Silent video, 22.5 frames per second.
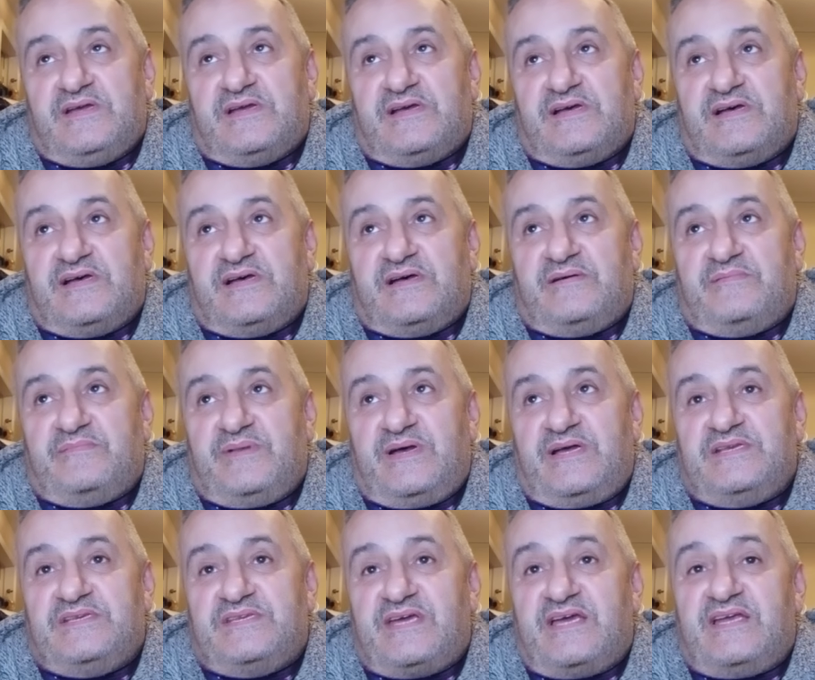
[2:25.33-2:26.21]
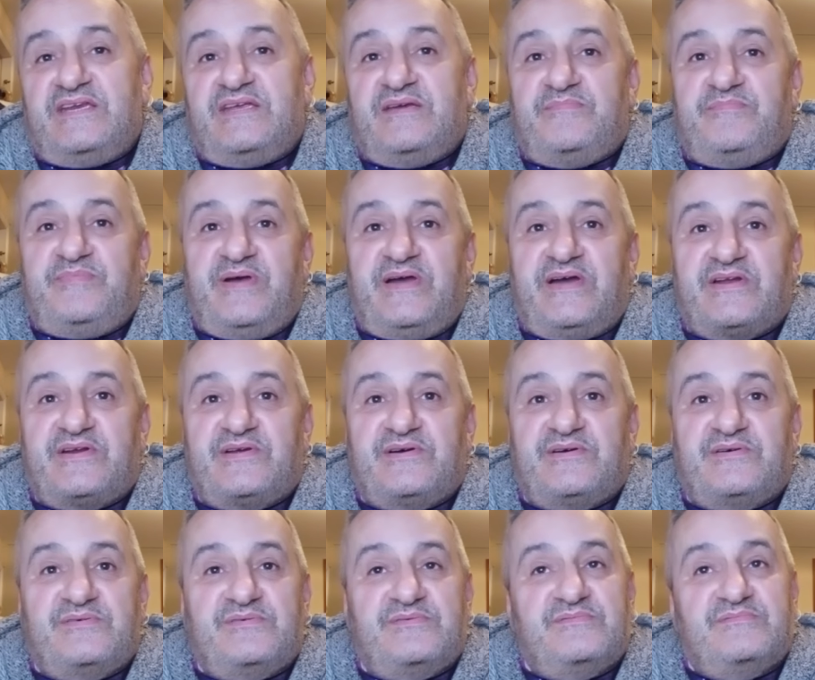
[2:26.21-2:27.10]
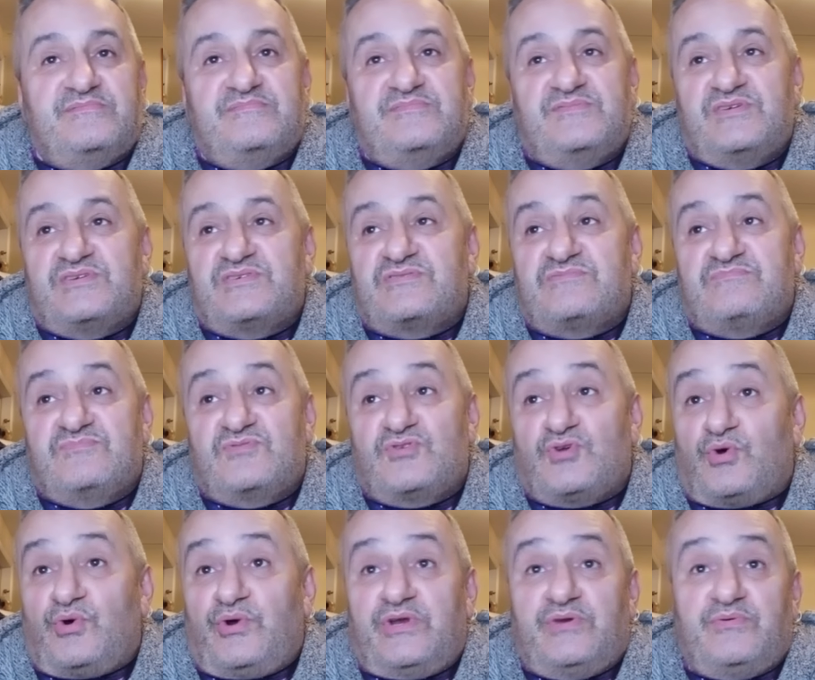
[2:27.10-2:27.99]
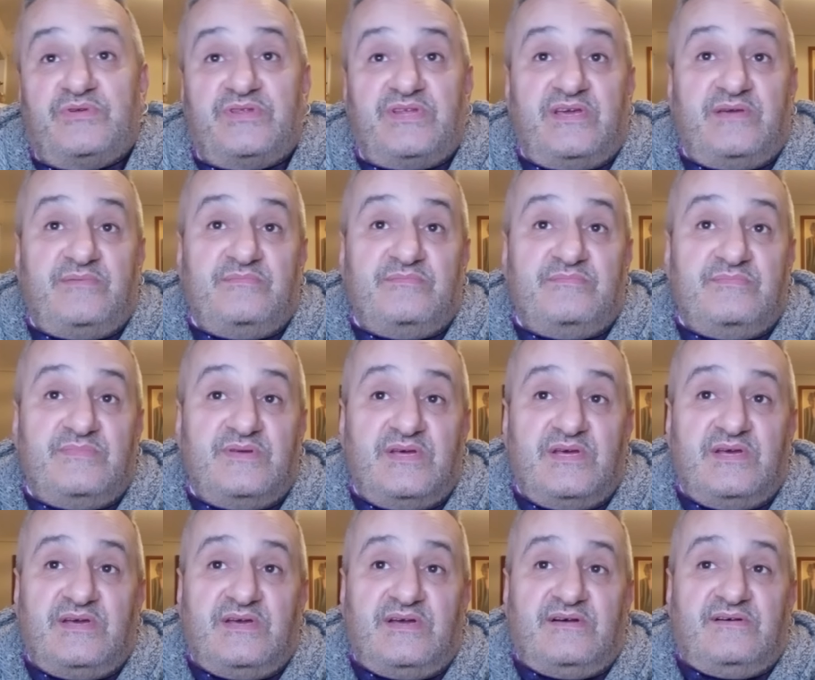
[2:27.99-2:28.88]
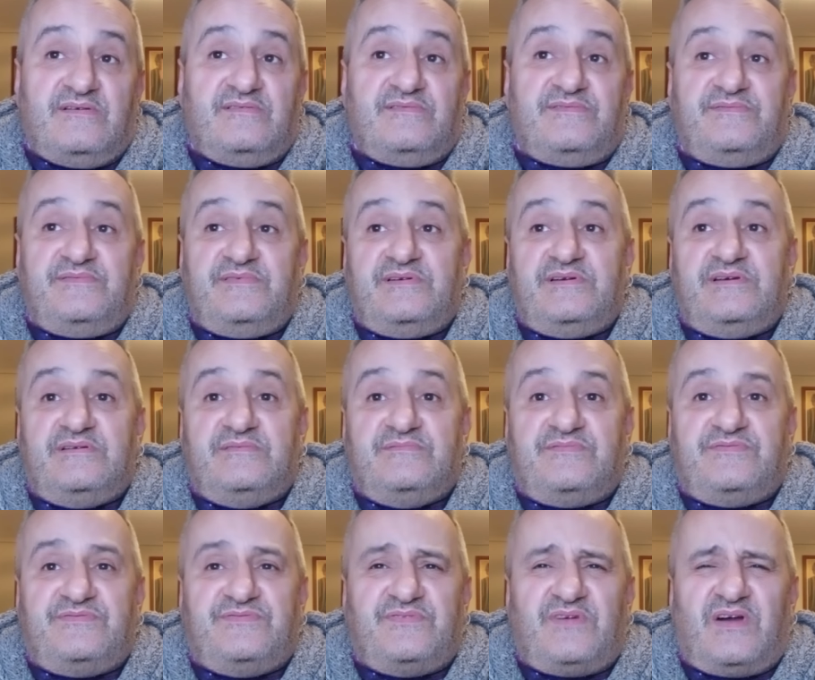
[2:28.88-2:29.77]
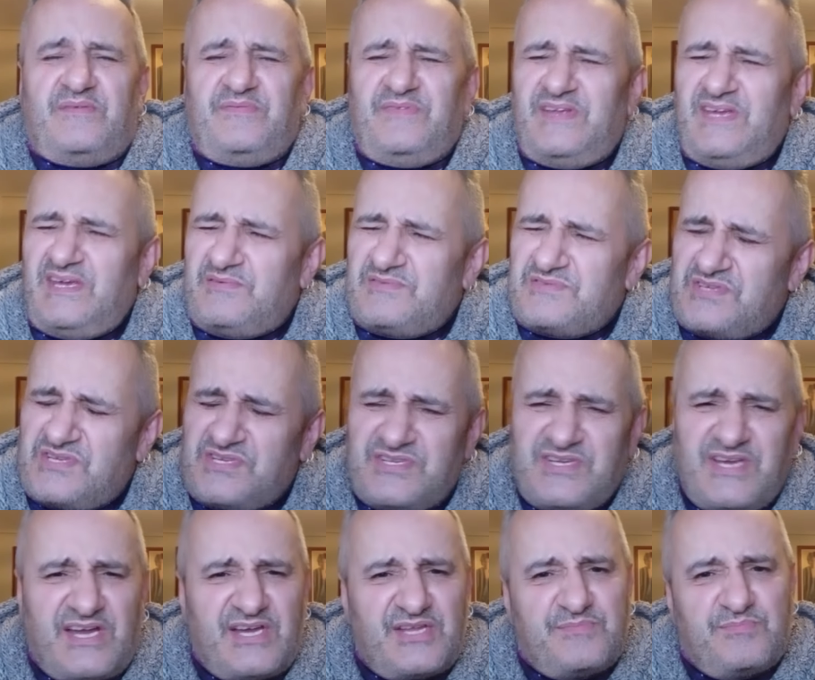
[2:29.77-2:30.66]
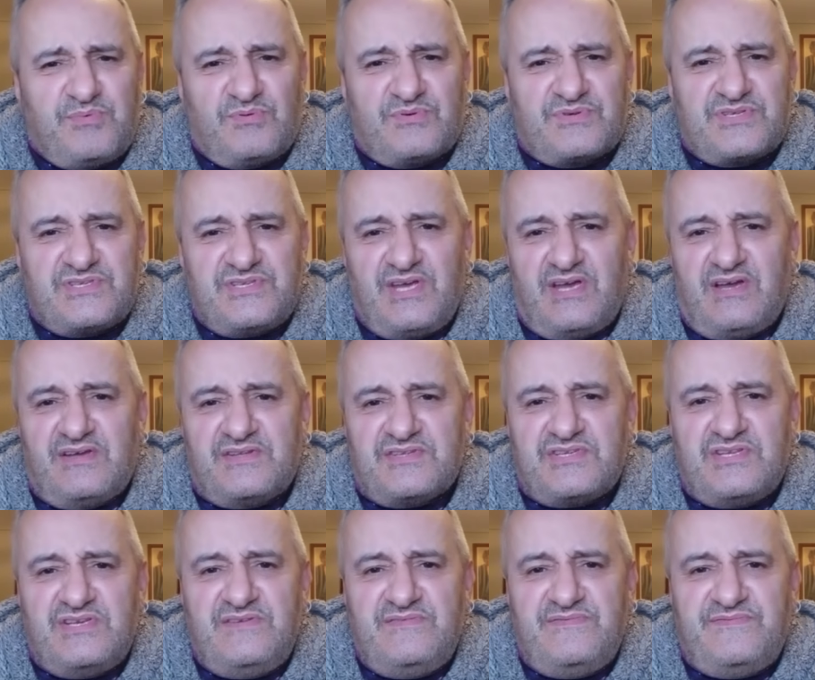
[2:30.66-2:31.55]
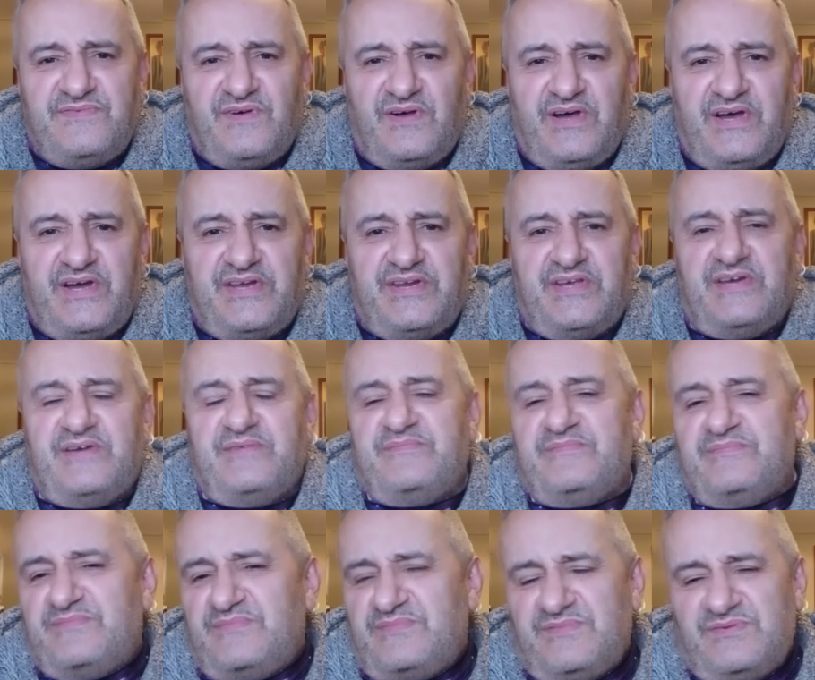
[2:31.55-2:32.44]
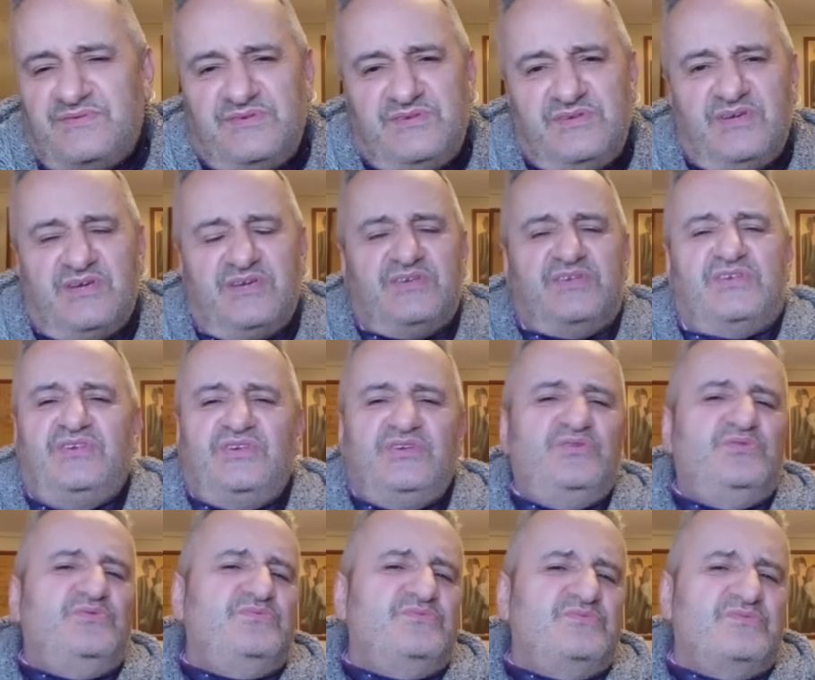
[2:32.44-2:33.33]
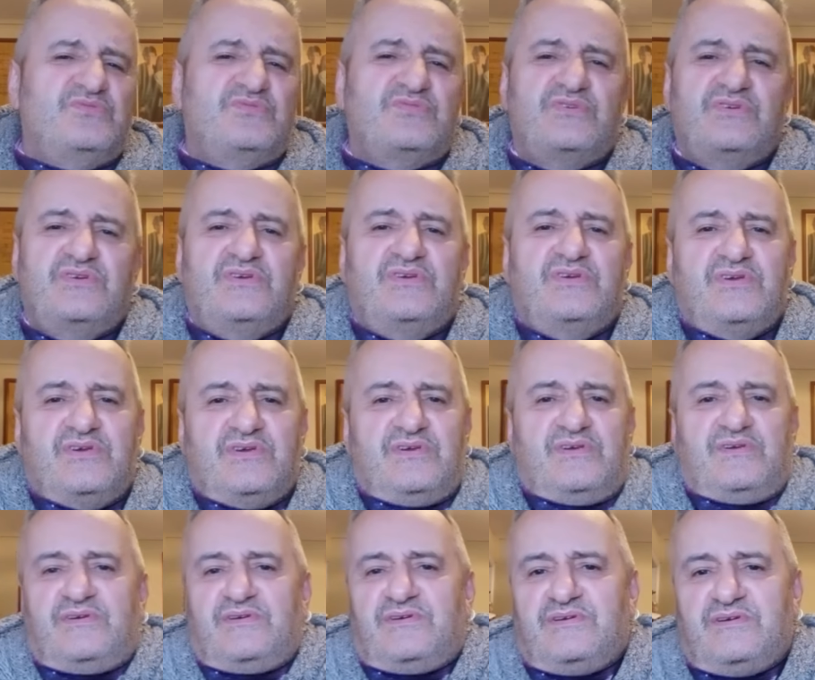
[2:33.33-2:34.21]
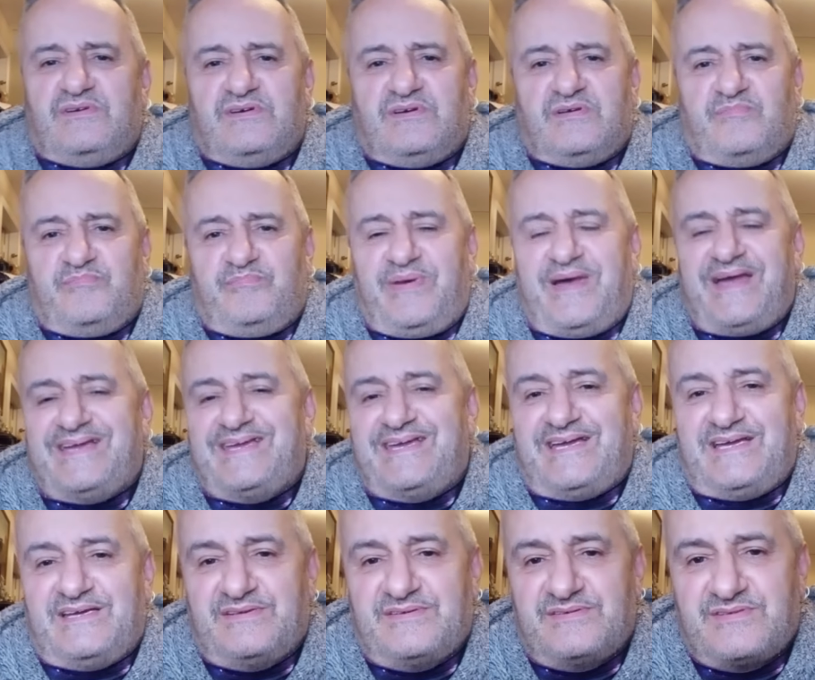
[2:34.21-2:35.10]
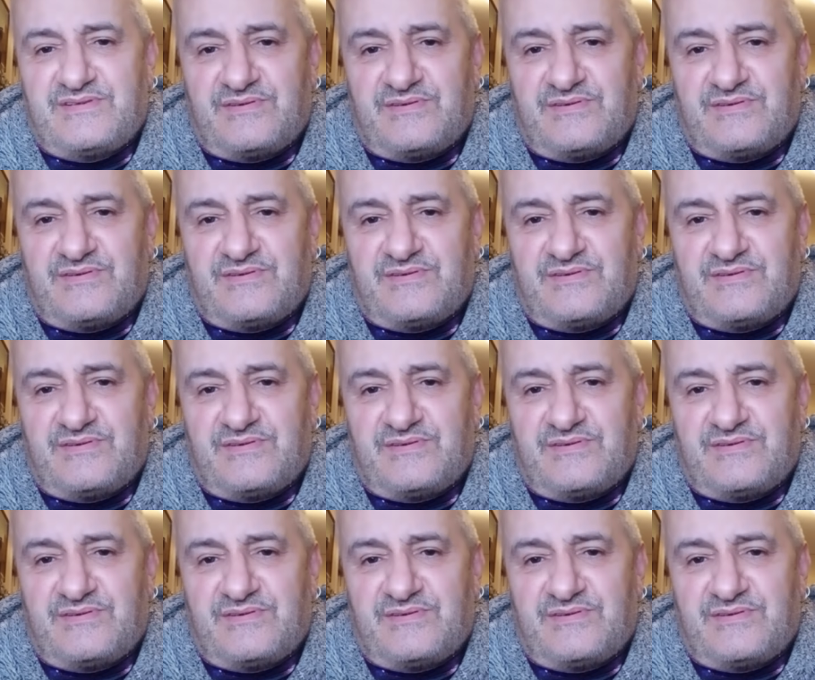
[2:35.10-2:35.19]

Um, and Dainier Pero just toyed with him. I think it was a southpaw stance, and he fired a, a huge uh, backhand.